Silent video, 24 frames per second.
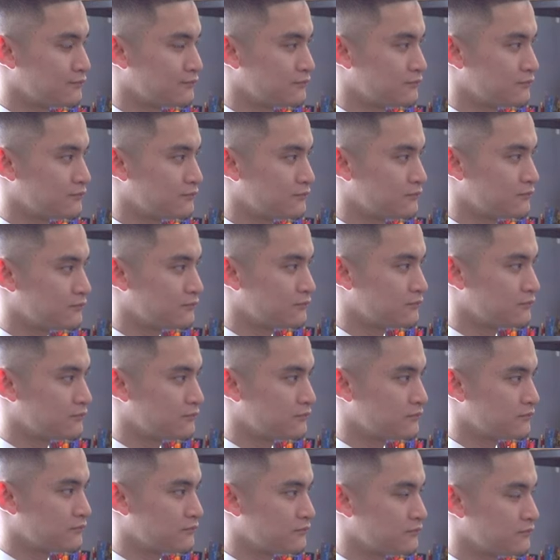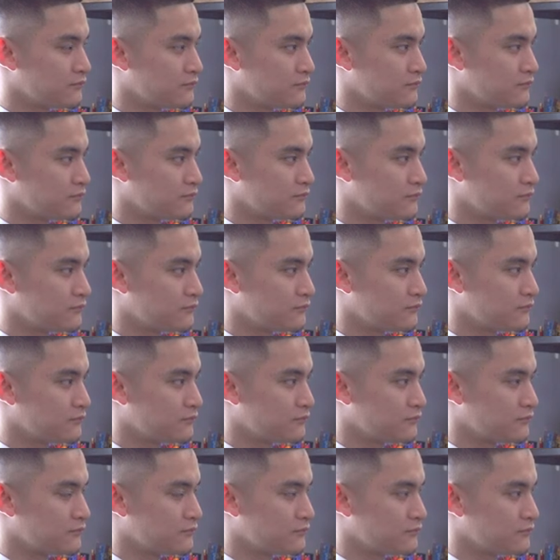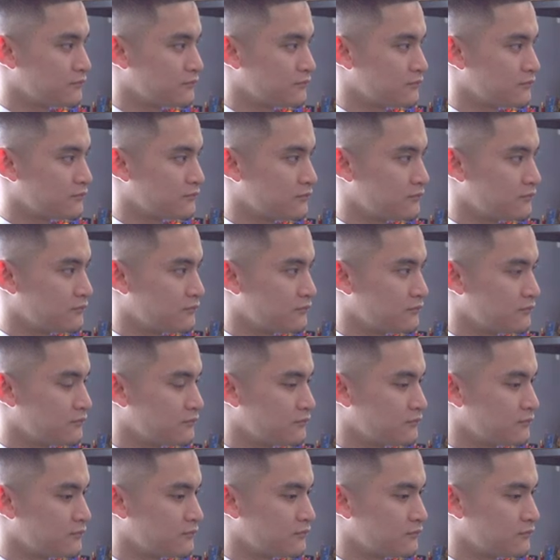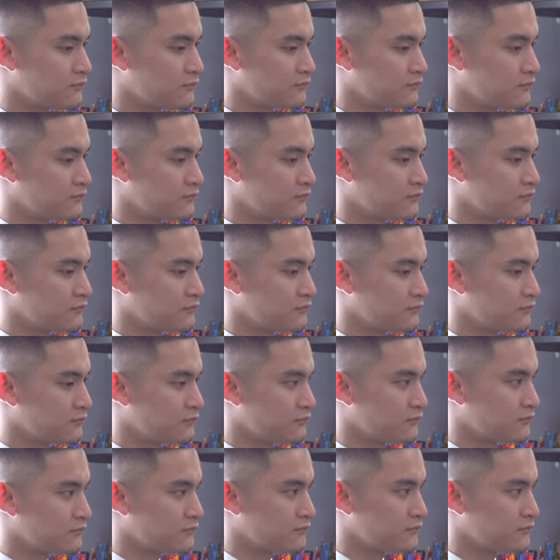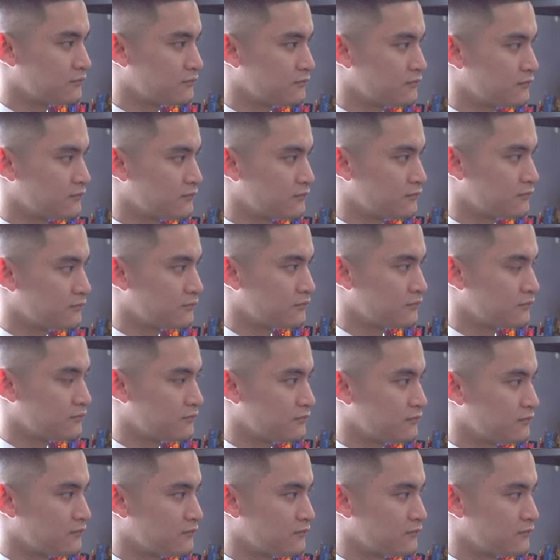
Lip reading: (silent)